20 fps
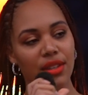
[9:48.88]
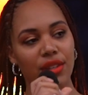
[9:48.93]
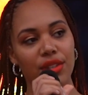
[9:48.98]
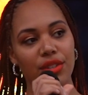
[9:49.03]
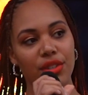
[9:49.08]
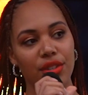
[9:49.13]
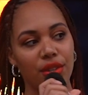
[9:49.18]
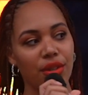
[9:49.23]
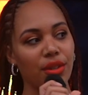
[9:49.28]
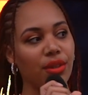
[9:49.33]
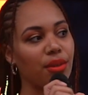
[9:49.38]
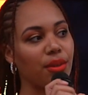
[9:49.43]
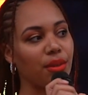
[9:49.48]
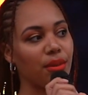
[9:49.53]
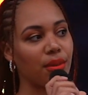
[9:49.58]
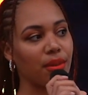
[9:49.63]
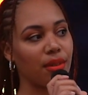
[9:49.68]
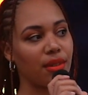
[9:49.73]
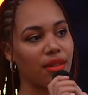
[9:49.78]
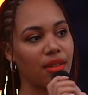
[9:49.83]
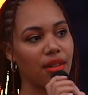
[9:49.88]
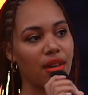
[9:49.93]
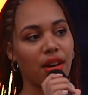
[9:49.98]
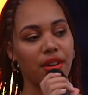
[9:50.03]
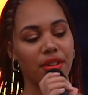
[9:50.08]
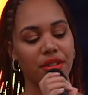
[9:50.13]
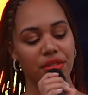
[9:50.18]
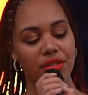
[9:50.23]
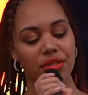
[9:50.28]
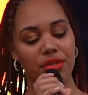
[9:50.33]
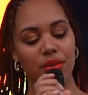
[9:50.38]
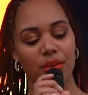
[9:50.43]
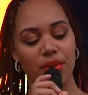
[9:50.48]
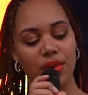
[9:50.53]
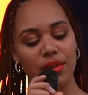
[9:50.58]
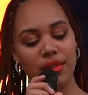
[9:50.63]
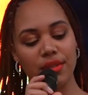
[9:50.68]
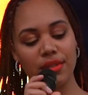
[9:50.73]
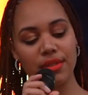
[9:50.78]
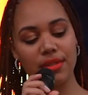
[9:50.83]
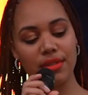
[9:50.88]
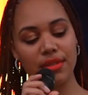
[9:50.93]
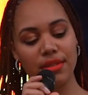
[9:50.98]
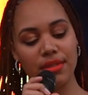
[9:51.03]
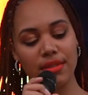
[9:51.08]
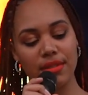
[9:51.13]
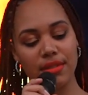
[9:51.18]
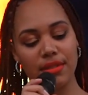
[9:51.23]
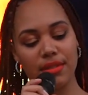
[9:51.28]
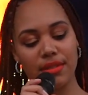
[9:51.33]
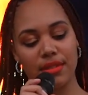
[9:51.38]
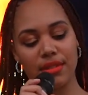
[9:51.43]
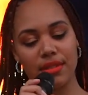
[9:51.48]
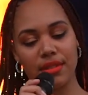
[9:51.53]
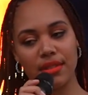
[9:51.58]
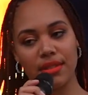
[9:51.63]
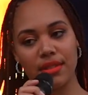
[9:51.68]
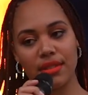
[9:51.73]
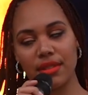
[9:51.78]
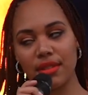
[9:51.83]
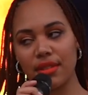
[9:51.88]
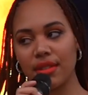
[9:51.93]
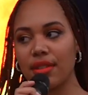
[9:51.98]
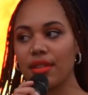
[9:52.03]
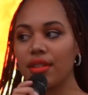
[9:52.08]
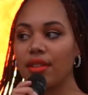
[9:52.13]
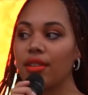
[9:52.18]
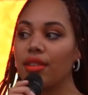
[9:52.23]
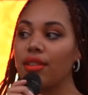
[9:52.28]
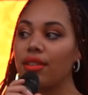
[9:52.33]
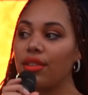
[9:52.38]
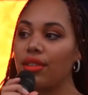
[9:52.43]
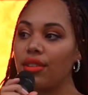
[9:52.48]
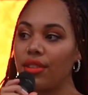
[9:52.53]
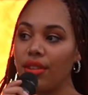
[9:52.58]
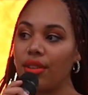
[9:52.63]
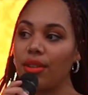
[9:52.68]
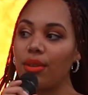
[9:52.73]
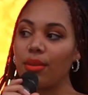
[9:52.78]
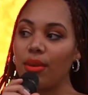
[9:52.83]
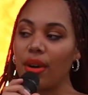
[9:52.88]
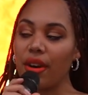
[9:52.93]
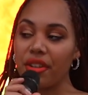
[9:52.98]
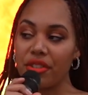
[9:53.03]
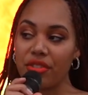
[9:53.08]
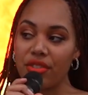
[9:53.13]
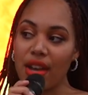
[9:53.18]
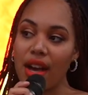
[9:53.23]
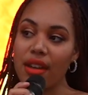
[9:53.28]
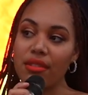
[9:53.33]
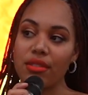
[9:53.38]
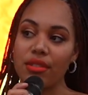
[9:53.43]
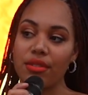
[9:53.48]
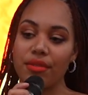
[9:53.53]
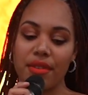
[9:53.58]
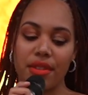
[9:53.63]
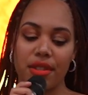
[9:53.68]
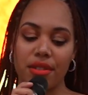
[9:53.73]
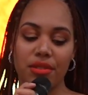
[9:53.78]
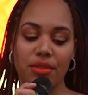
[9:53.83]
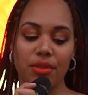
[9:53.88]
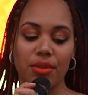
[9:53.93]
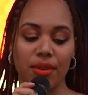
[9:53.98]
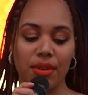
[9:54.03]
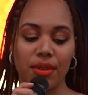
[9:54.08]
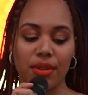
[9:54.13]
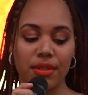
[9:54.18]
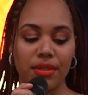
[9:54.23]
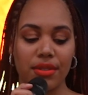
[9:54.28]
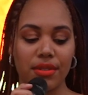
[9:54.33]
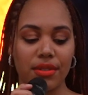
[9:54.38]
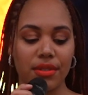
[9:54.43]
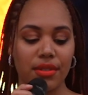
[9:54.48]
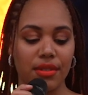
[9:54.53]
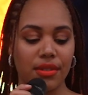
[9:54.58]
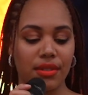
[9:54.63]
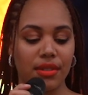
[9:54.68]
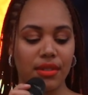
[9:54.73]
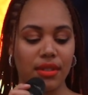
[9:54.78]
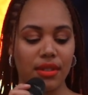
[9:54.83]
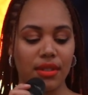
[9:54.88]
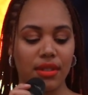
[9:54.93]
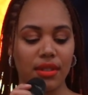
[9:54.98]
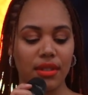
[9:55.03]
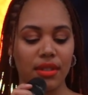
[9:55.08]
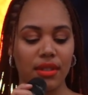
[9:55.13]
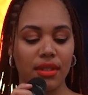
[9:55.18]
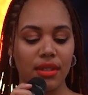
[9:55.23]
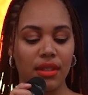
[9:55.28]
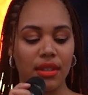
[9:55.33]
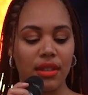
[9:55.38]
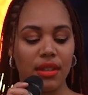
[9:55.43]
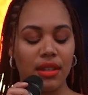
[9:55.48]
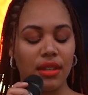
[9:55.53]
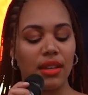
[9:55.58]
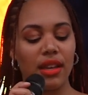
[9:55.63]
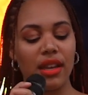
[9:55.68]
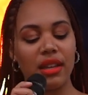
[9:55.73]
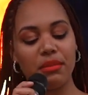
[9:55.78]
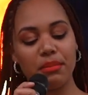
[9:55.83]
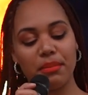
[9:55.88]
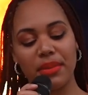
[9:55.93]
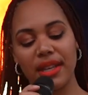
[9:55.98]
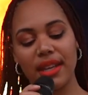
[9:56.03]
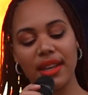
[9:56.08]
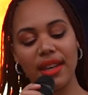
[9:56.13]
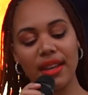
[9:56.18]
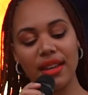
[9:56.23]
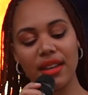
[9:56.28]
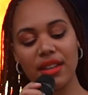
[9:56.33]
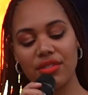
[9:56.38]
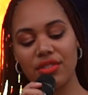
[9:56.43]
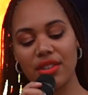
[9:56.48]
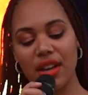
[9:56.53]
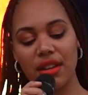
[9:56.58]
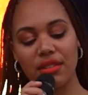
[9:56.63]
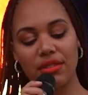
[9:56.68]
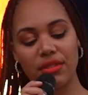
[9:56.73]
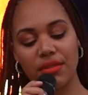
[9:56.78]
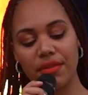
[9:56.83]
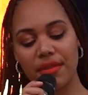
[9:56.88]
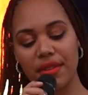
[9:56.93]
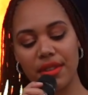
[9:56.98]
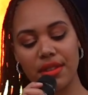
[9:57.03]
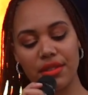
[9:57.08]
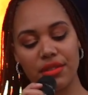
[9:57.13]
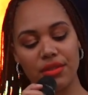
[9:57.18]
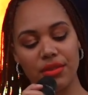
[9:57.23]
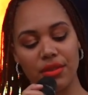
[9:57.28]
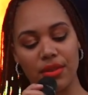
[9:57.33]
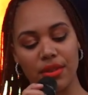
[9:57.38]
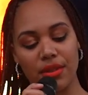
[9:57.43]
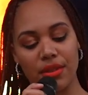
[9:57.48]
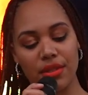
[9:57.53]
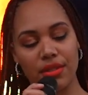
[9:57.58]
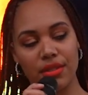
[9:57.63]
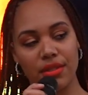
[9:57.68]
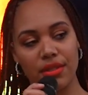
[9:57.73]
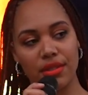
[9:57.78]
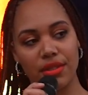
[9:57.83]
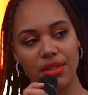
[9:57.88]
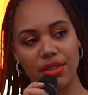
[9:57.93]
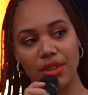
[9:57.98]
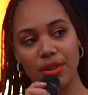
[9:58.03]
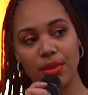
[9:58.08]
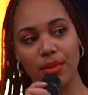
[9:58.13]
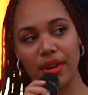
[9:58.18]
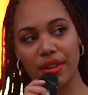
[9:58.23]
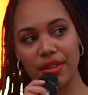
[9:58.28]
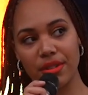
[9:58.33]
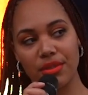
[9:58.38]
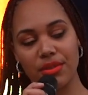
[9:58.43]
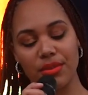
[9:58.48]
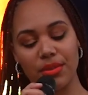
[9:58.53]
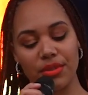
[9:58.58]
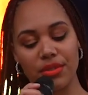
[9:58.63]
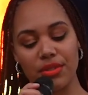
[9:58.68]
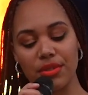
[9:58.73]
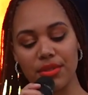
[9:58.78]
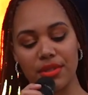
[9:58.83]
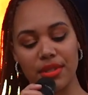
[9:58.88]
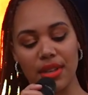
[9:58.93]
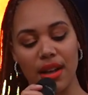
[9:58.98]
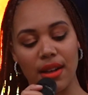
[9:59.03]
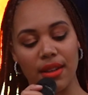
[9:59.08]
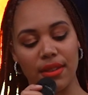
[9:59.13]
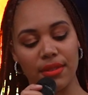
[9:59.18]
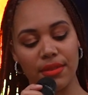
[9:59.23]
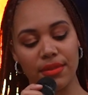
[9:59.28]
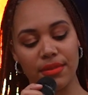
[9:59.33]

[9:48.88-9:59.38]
You are a source. You are a channel for the source. In being a channel for the source, you are a source yourself.